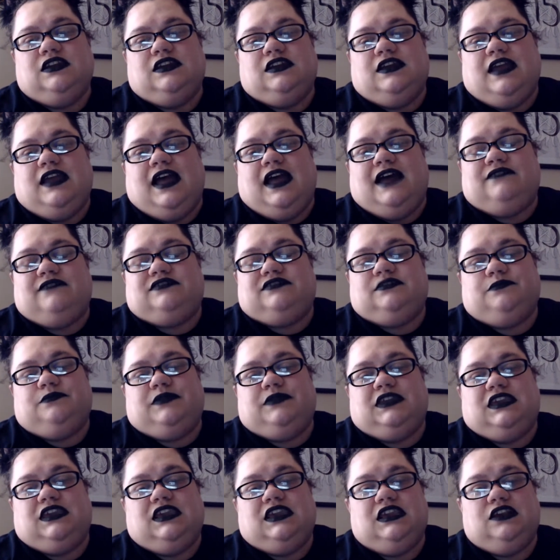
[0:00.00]
have
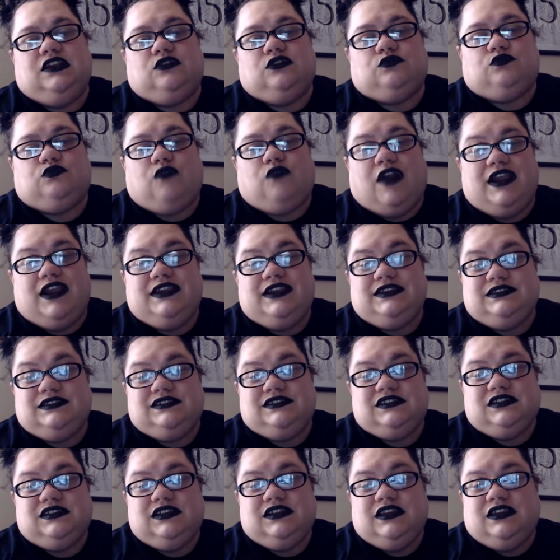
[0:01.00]
something heal
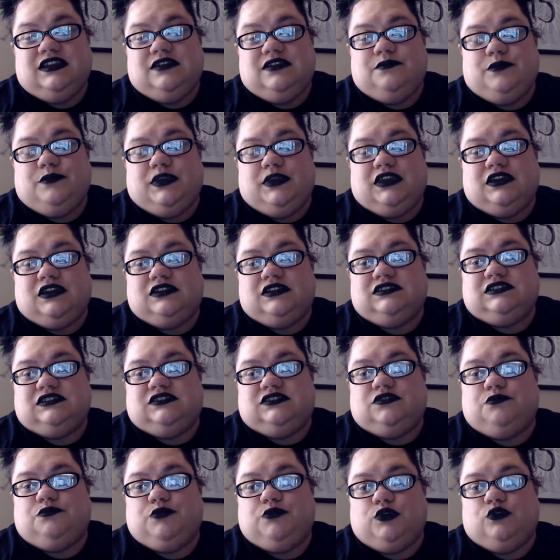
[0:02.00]
right because
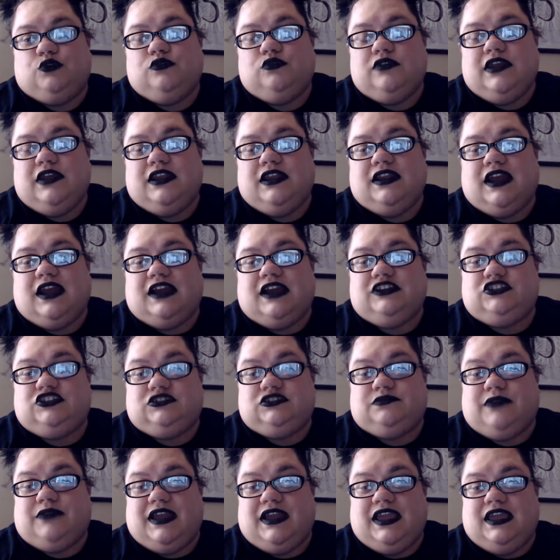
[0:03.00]
it's a boot and not
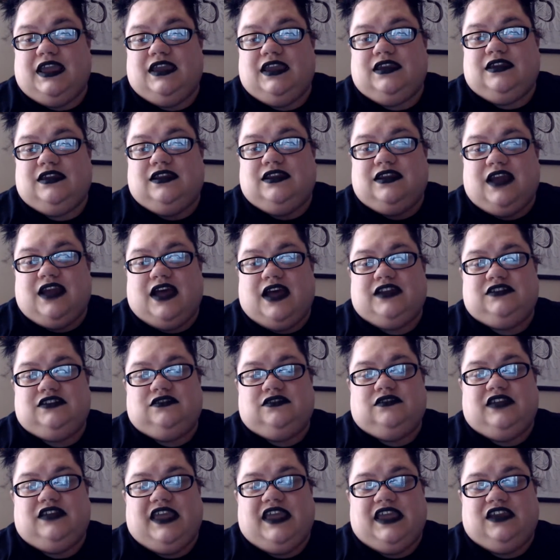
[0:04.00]
just and not
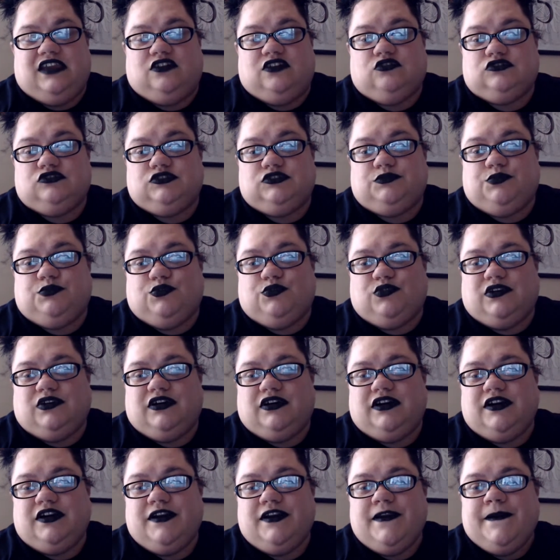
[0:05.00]
ankle
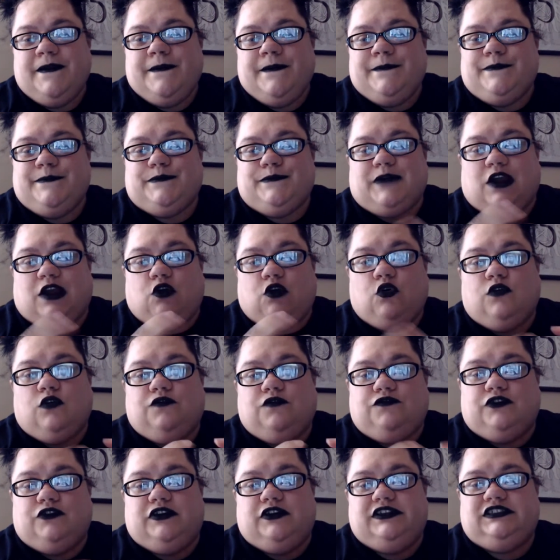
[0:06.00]
support. My whole
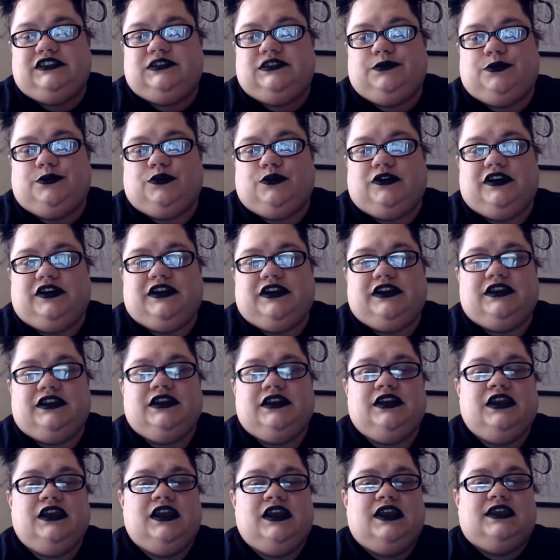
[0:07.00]
foot is supported,
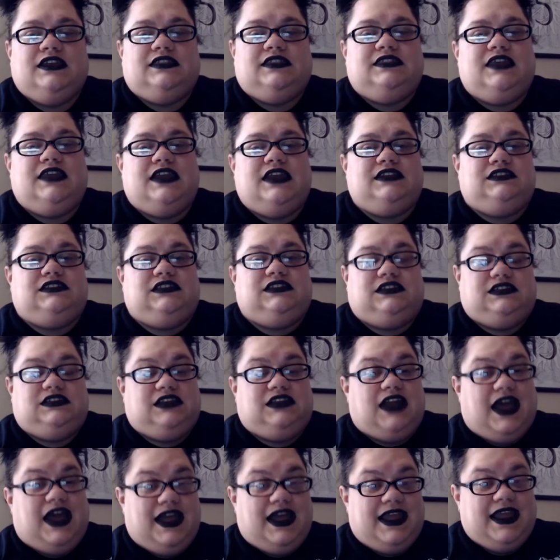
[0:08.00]
than to
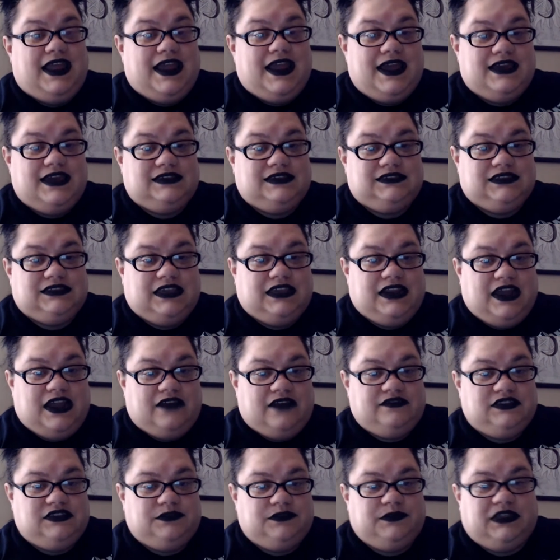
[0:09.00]
not ask and
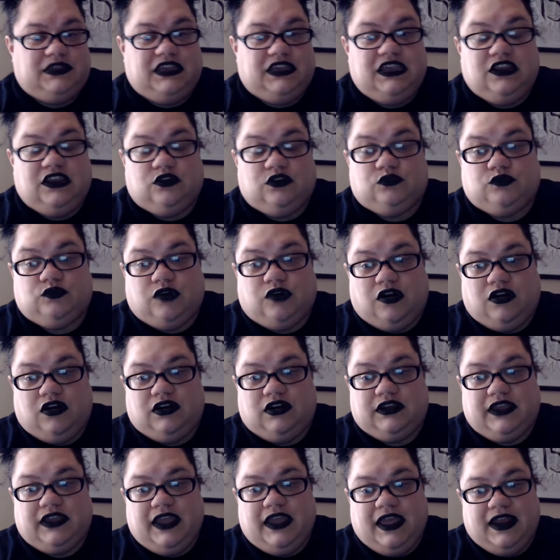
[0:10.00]
have something heal
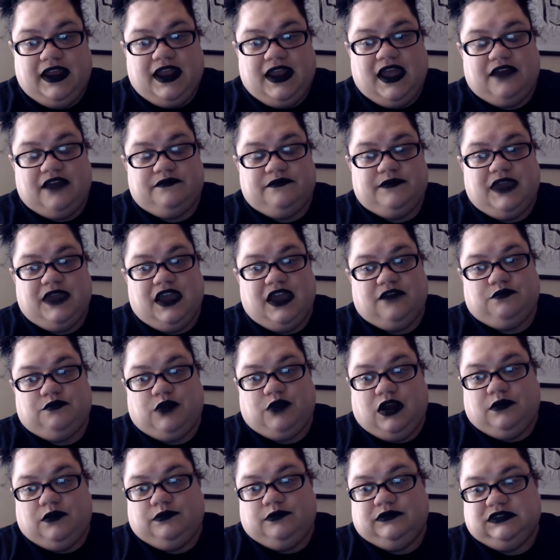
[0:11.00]
wrong and have me have
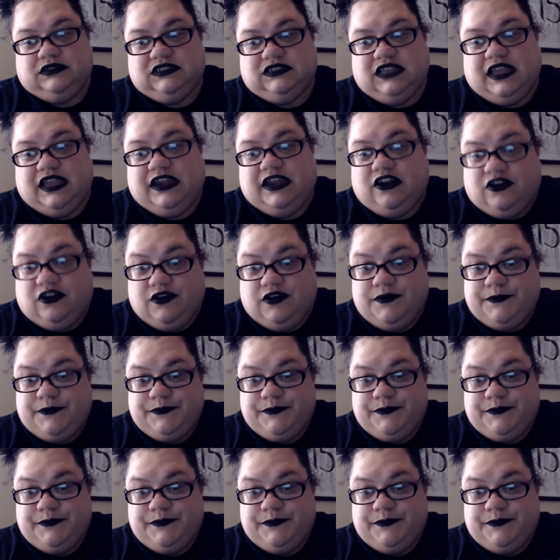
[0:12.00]
problems later.